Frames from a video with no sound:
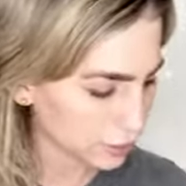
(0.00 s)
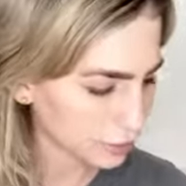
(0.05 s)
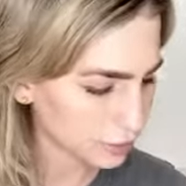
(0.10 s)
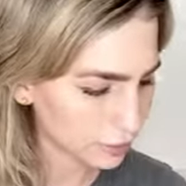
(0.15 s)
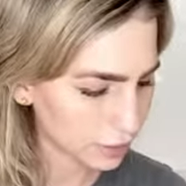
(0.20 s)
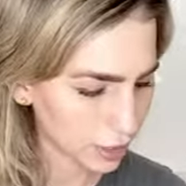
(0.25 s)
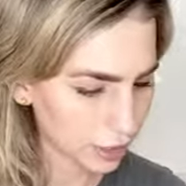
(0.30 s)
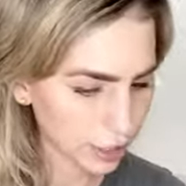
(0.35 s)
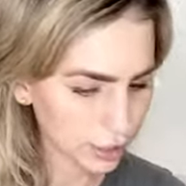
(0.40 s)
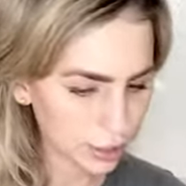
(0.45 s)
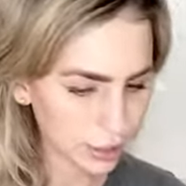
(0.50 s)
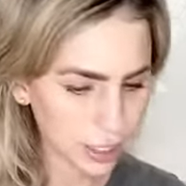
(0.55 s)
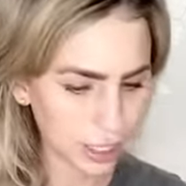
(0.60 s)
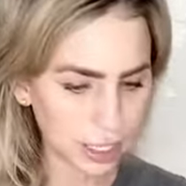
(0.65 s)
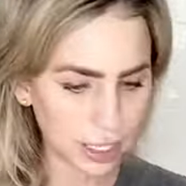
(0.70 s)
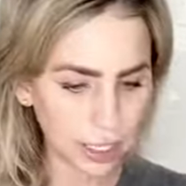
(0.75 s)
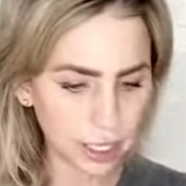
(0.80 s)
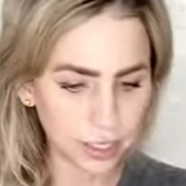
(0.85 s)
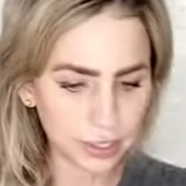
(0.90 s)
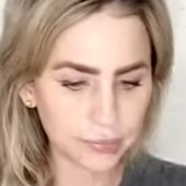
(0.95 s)
got
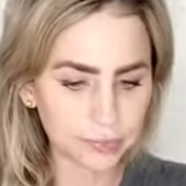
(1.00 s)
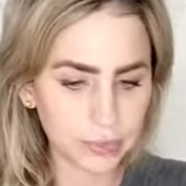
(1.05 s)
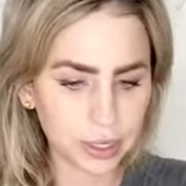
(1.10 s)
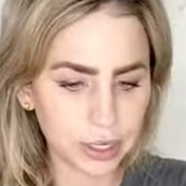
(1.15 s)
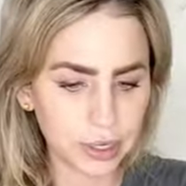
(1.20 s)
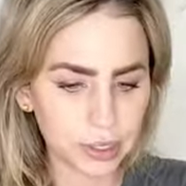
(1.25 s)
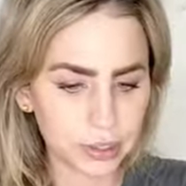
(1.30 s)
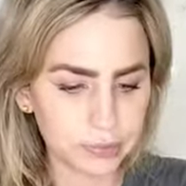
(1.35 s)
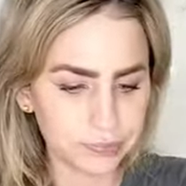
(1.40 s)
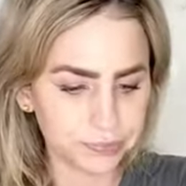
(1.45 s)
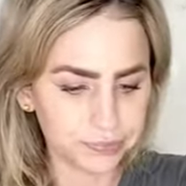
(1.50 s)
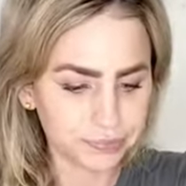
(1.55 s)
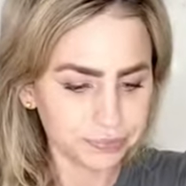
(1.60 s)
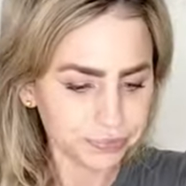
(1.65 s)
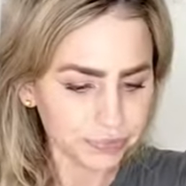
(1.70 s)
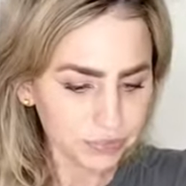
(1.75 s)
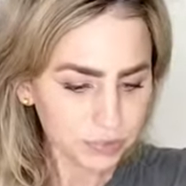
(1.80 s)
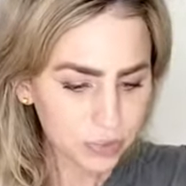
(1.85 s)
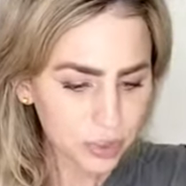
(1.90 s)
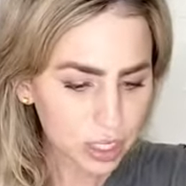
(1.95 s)
that.
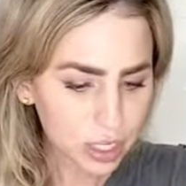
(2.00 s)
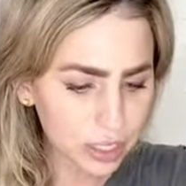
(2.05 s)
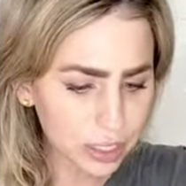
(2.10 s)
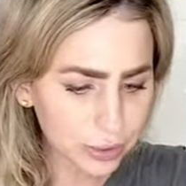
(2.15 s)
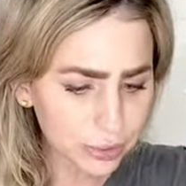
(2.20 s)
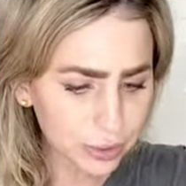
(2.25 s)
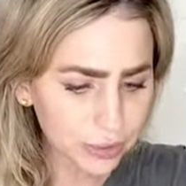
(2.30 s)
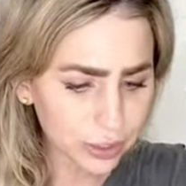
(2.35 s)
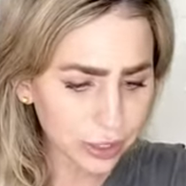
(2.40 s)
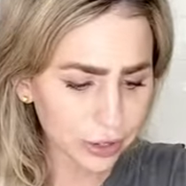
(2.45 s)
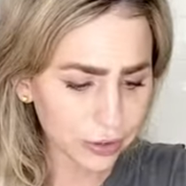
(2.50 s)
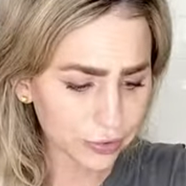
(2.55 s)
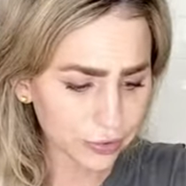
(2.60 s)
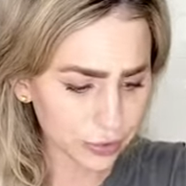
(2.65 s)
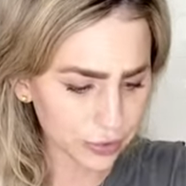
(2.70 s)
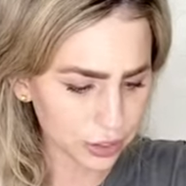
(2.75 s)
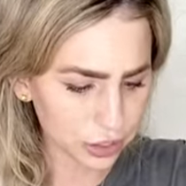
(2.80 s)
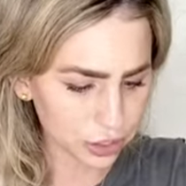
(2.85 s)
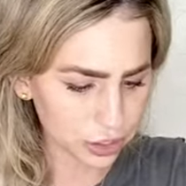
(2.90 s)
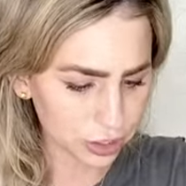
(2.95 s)
Now that we bought our
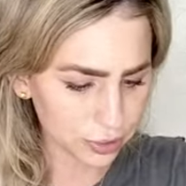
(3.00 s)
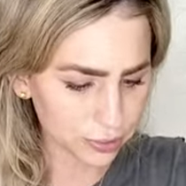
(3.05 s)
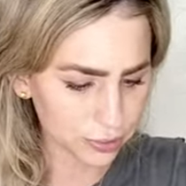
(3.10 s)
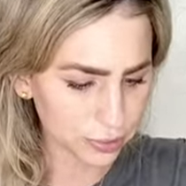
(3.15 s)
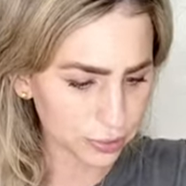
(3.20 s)
foundation,